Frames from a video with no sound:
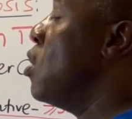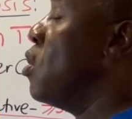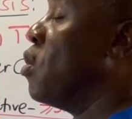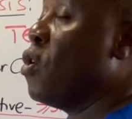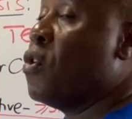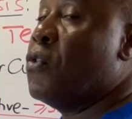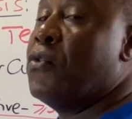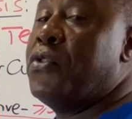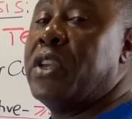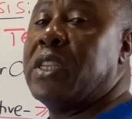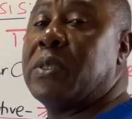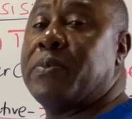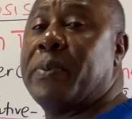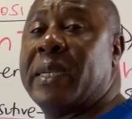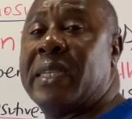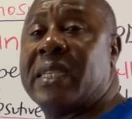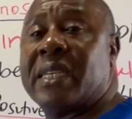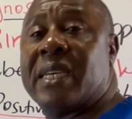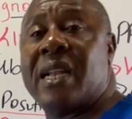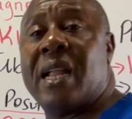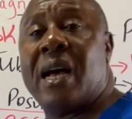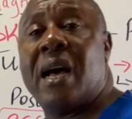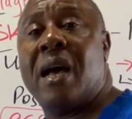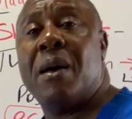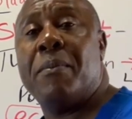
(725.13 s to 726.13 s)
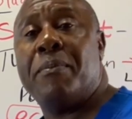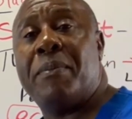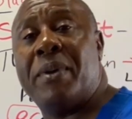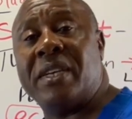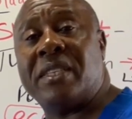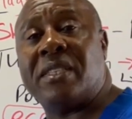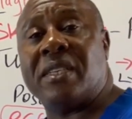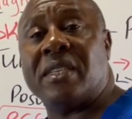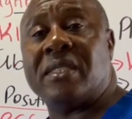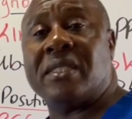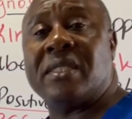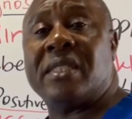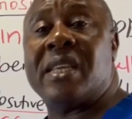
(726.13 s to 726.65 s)
of this particular
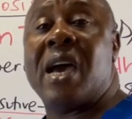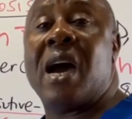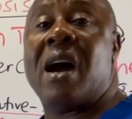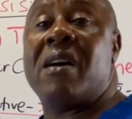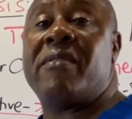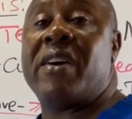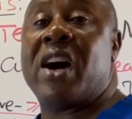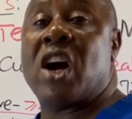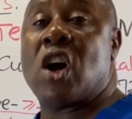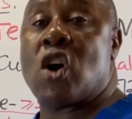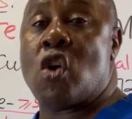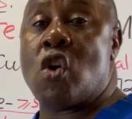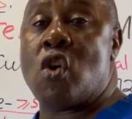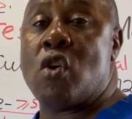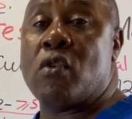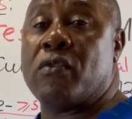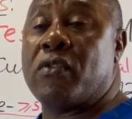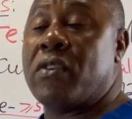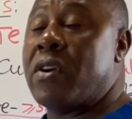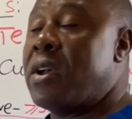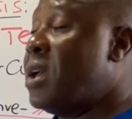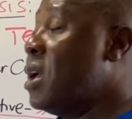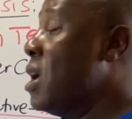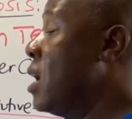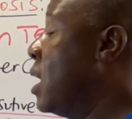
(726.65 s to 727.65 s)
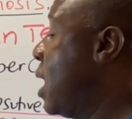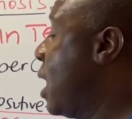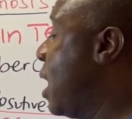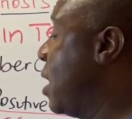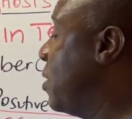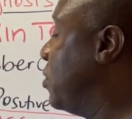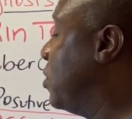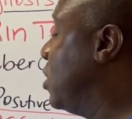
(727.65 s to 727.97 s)
patient. They have a cough. And